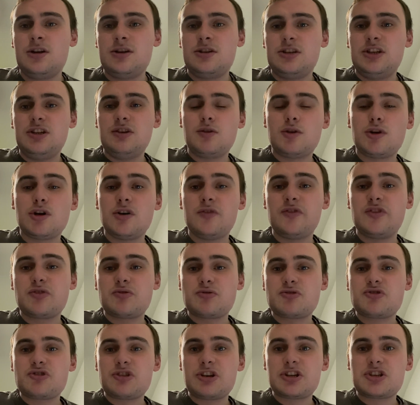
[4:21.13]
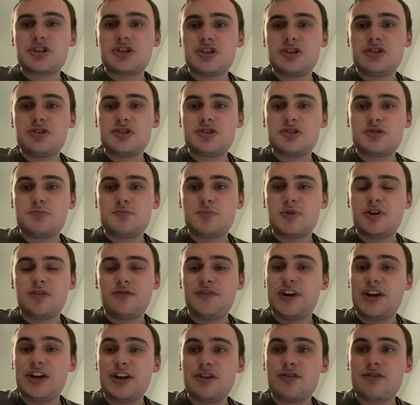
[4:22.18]
COVID restrictions both
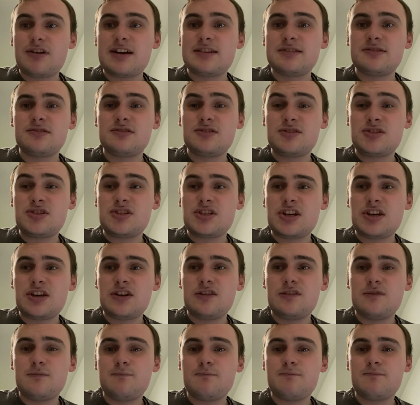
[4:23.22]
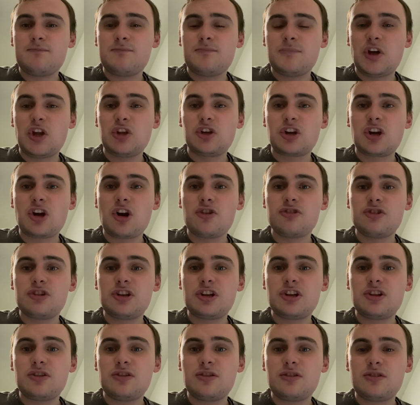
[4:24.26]
here and on the
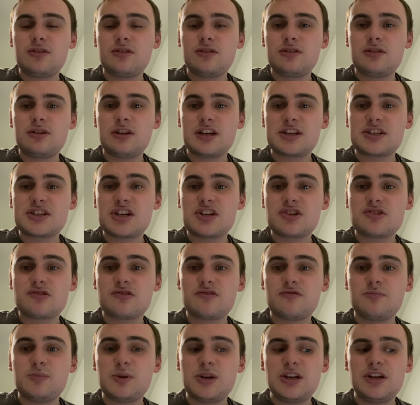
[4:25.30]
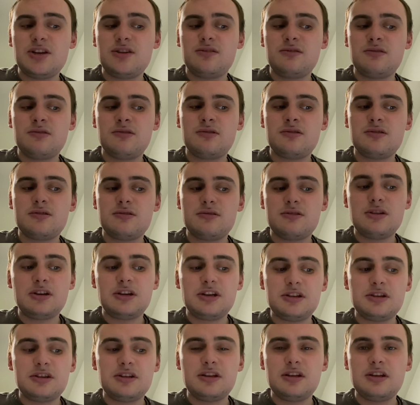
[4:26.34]
continent, etc., have been
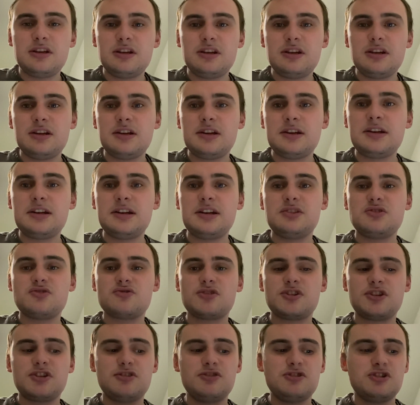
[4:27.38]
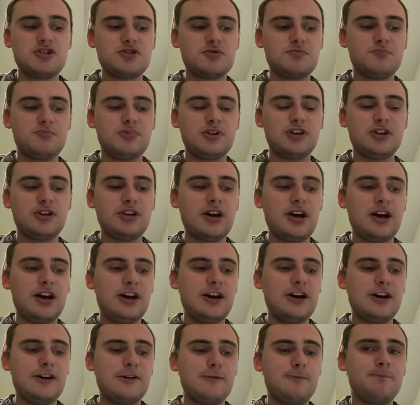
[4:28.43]
introduced. But
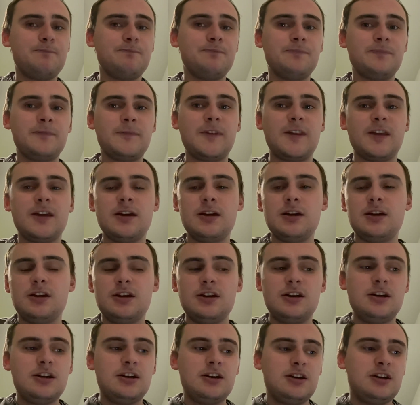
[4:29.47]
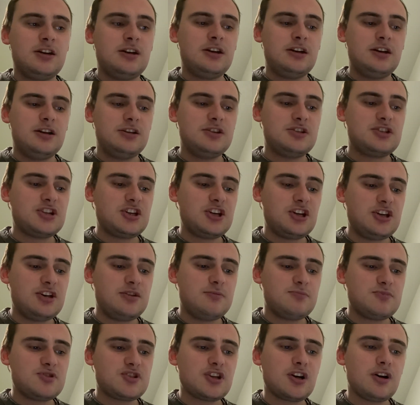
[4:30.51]
in
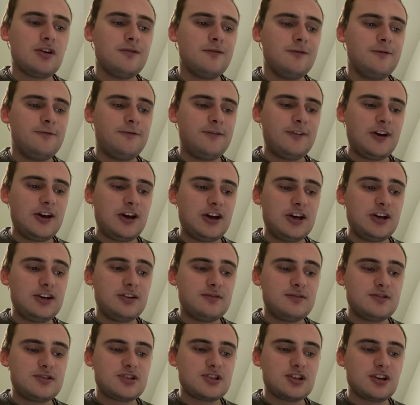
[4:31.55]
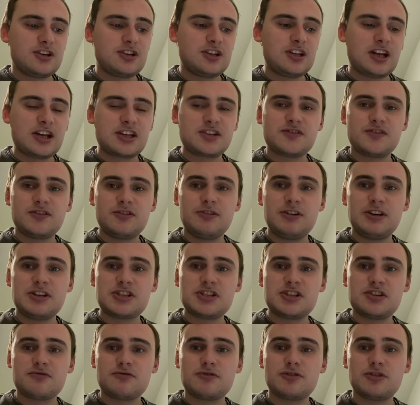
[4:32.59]
terms of sort of the next few weeks
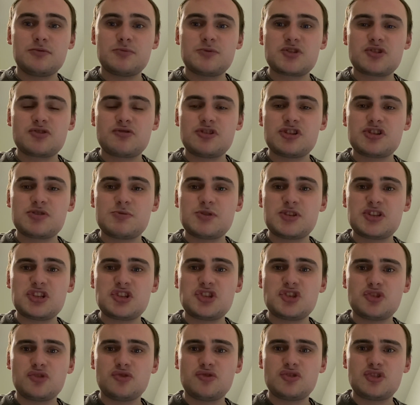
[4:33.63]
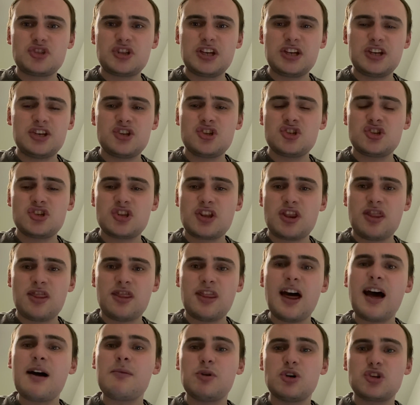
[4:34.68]
in the run up to Christmas, it shouldn't change
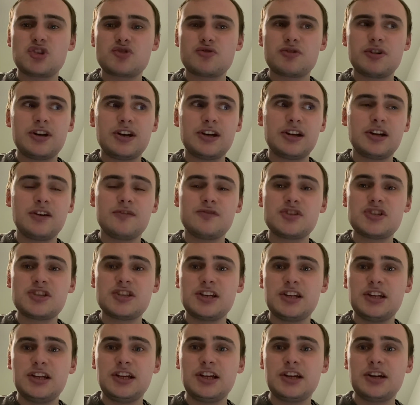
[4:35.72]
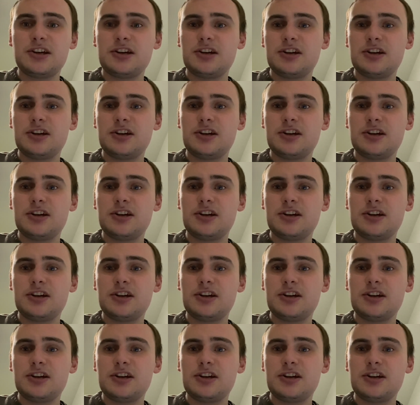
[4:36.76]
that much, really. Obviously,